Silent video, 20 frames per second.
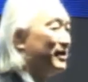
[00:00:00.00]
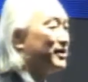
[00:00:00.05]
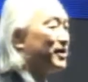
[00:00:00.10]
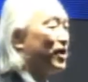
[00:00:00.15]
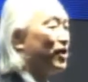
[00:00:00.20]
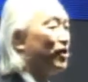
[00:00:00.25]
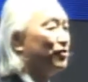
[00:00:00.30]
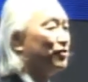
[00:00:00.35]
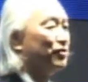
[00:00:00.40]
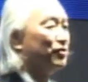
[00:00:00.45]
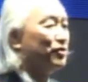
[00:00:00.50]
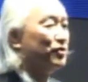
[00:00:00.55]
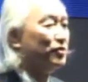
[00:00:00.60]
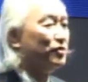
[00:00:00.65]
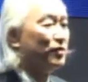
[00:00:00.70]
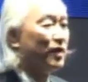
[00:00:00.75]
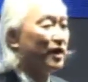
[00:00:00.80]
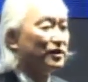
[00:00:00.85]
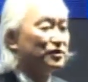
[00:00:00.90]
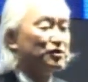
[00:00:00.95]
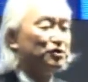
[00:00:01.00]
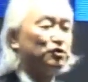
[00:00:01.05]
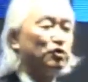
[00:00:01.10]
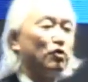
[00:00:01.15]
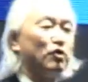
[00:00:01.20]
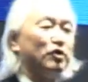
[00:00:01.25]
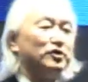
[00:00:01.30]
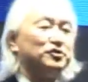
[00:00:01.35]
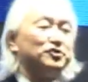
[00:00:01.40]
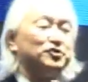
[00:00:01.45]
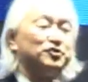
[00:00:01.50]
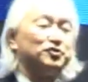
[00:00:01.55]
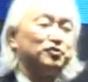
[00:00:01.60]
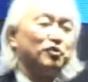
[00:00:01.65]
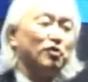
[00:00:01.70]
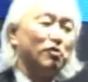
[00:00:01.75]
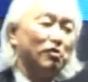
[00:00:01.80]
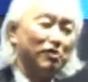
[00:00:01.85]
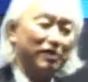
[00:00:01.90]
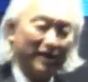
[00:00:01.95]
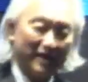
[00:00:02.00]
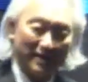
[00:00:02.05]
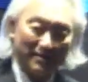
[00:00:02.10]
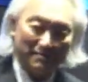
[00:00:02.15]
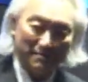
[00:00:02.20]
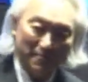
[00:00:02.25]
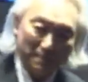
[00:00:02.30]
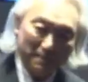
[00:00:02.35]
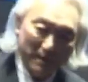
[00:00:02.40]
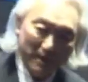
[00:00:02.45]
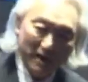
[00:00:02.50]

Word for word: me tell you a short story